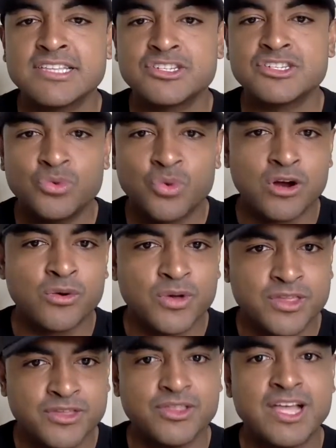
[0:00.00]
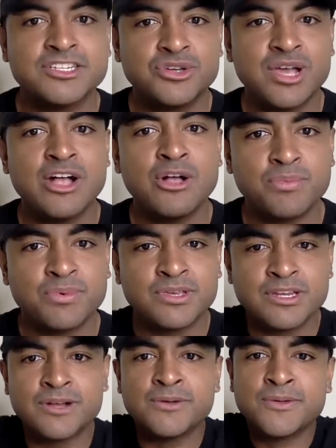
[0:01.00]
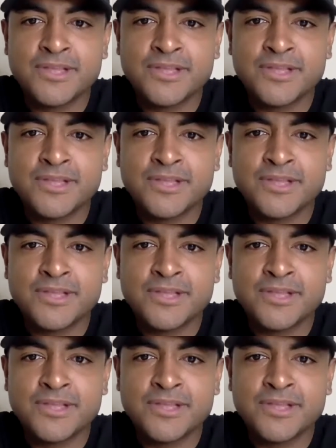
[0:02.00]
that you work with or that you help, you know?